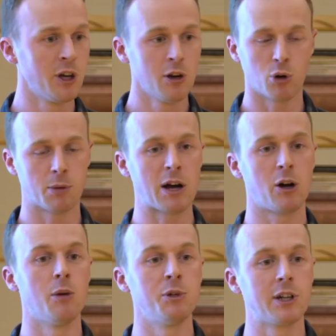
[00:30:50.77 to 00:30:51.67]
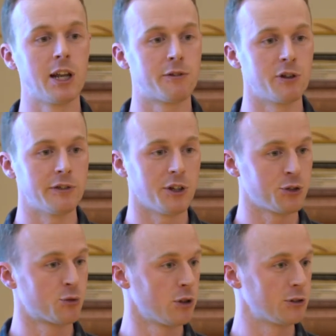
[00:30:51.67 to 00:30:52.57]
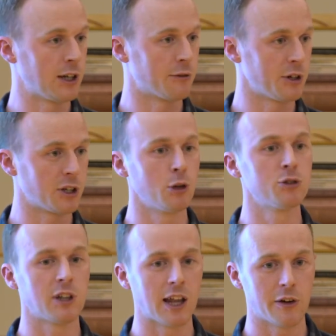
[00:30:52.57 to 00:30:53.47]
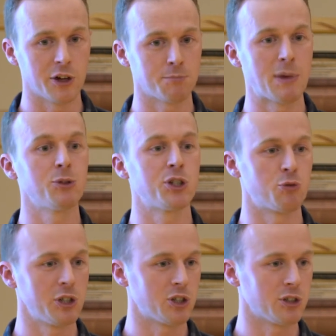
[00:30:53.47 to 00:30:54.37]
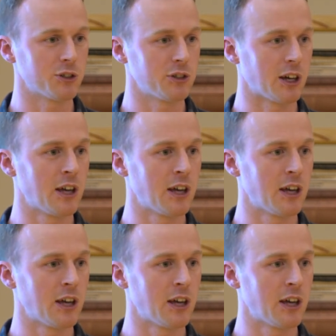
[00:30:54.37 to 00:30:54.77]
What about urban delivery versus rural delivery, coastal areas, mountain regions,